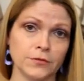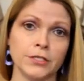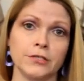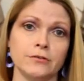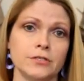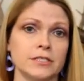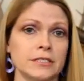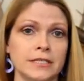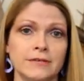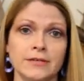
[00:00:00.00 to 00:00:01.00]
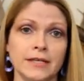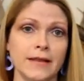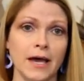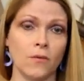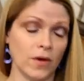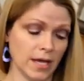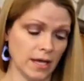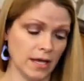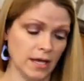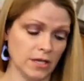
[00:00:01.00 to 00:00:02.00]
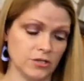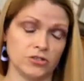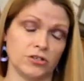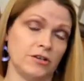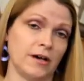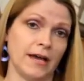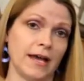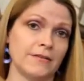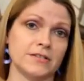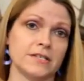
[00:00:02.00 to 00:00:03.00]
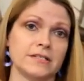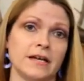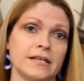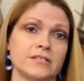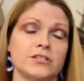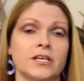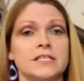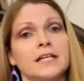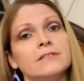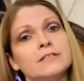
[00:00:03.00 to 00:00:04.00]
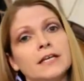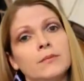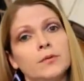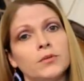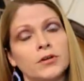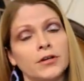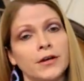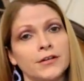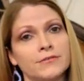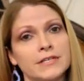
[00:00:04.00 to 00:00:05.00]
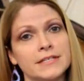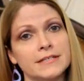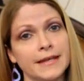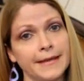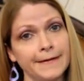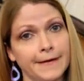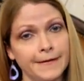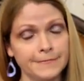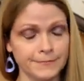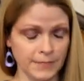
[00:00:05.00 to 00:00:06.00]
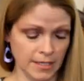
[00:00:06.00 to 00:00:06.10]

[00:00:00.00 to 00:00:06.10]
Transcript: for you, just leave it that way. You should not have to size adjust it every time you put it on your wrist and take it off.